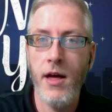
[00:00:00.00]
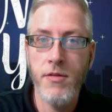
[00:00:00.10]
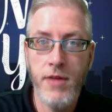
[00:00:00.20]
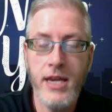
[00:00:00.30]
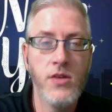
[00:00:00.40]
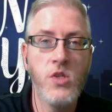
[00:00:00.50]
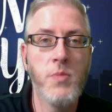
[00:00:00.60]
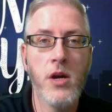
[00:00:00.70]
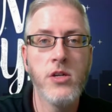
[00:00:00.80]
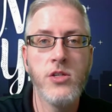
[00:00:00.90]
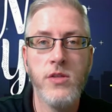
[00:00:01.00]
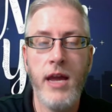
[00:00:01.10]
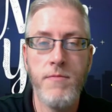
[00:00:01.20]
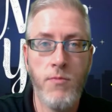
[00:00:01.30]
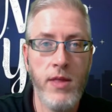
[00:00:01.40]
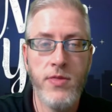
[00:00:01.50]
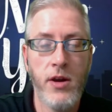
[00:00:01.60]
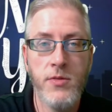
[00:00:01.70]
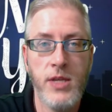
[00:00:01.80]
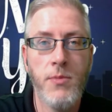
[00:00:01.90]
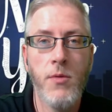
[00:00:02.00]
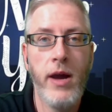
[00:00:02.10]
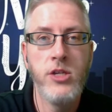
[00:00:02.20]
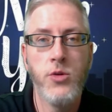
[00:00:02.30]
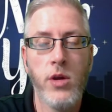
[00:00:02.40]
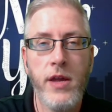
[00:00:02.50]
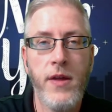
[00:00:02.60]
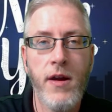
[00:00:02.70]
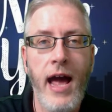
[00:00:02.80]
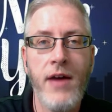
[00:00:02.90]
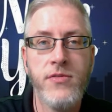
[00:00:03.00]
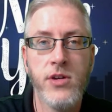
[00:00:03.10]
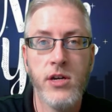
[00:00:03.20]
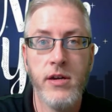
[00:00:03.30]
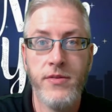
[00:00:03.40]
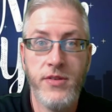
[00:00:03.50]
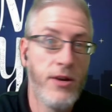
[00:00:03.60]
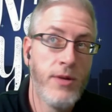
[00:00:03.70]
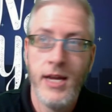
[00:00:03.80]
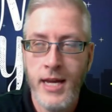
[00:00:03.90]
They dispersed, they went their separate ways shortly thereafter, and so